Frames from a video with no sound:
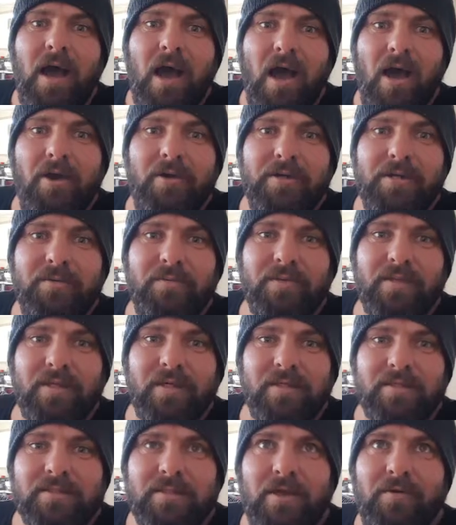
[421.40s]
only
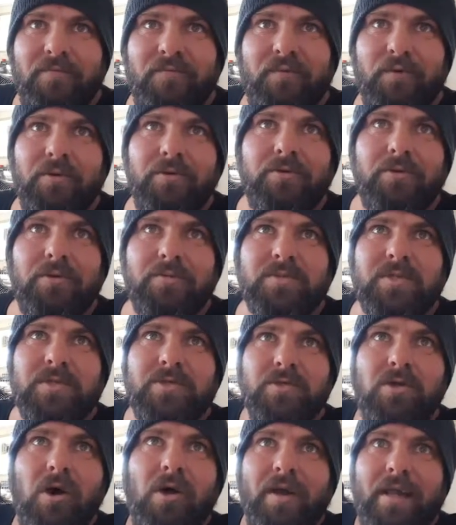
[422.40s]
within its own food groups
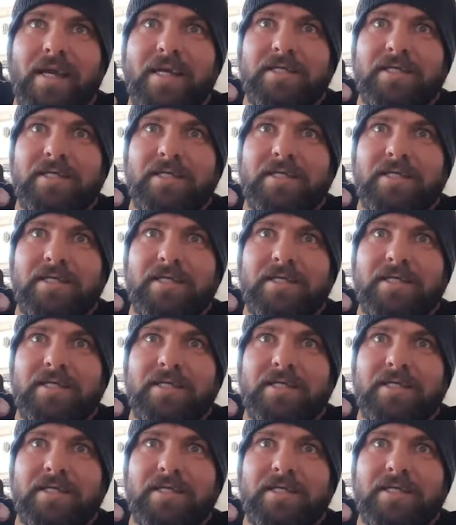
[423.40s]
and not